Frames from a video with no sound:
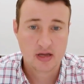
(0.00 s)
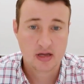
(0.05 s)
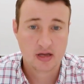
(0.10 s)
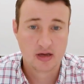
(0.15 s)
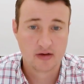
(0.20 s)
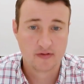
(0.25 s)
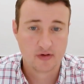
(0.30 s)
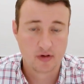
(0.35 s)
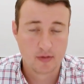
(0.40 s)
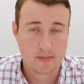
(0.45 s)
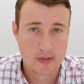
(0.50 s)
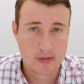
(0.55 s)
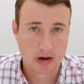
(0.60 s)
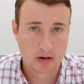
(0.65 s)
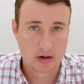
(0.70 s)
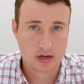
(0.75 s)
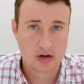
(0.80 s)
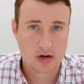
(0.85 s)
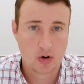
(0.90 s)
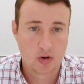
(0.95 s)
If you're
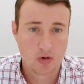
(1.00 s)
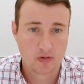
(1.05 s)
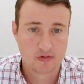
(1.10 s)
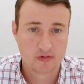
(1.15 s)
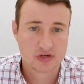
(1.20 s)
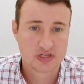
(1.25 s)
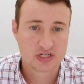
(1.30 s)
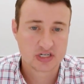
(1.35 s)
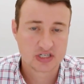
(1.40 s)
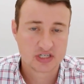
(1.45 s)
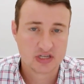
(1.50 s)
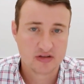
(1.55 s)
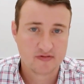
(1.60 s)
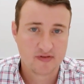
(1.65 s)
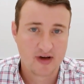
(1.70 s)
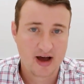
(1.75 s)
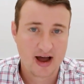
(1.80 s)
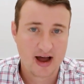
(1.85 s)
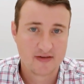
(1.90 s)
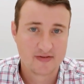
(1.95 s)
married over
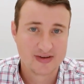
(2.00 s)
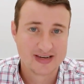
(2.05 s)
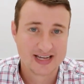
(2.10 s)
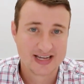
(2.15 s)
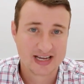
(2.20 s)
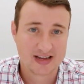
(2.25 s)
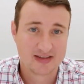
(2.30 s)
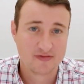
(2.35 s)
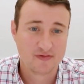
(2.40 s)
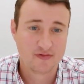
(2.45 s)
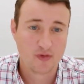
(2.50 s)
65 and take